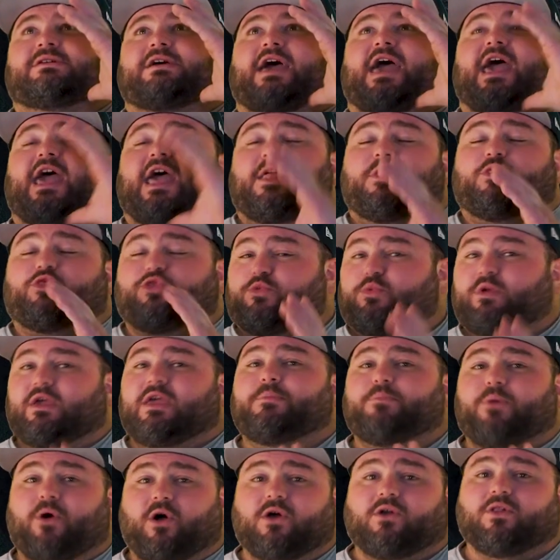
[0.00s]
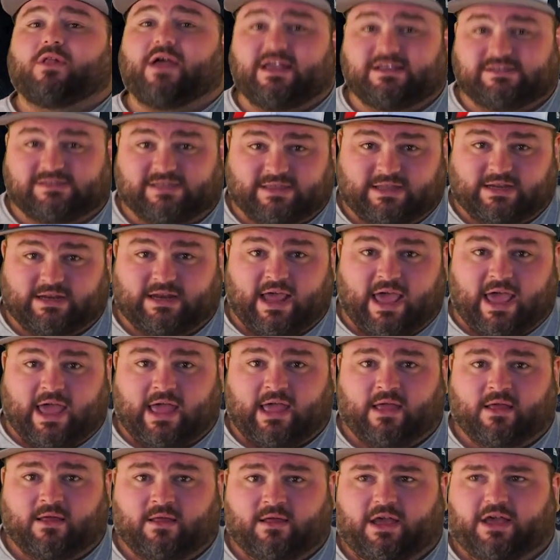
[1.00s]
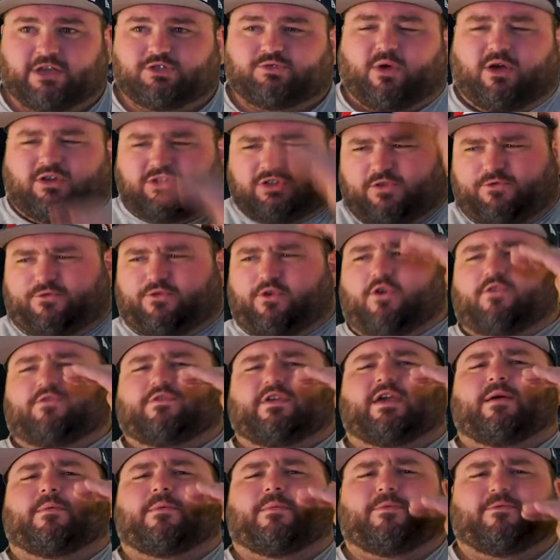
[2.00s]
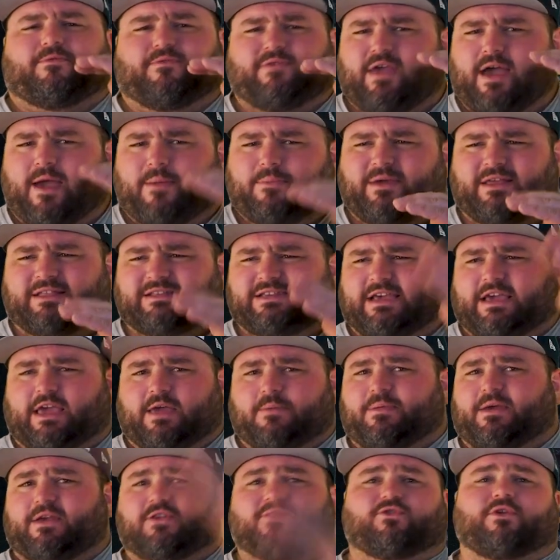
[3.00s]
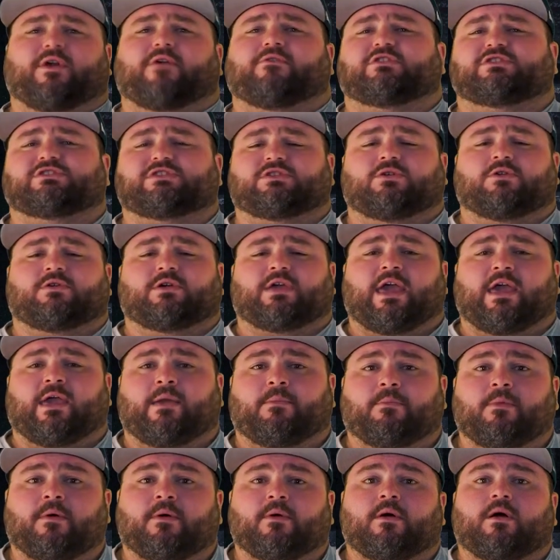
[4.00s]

and three parlays of the day, as well as a full VIP ticket, picks for every single game.